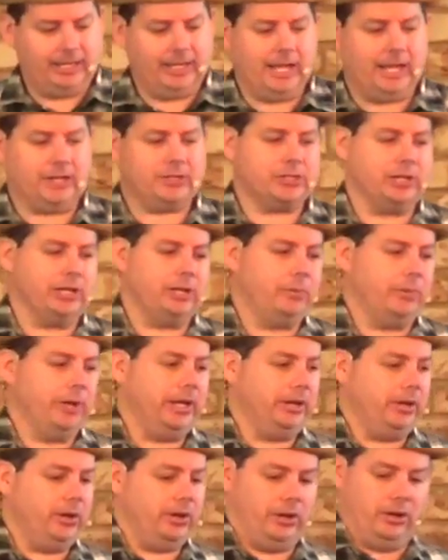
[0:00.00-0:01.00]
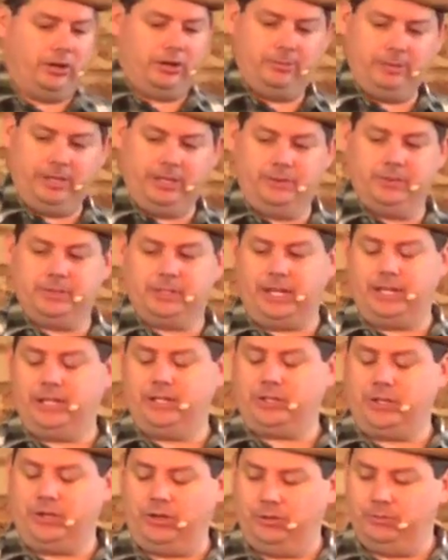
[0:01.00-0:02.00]
he actually went home, and he was at
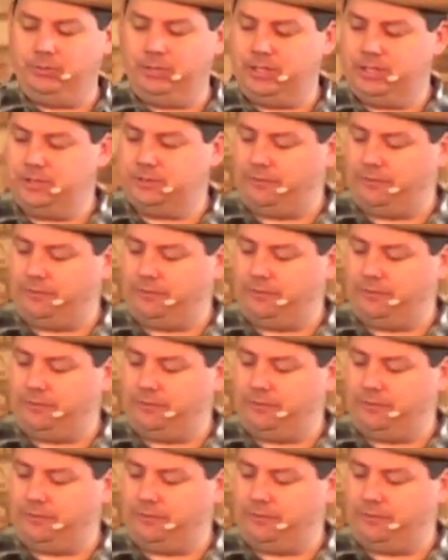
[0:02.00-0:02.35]
his home with his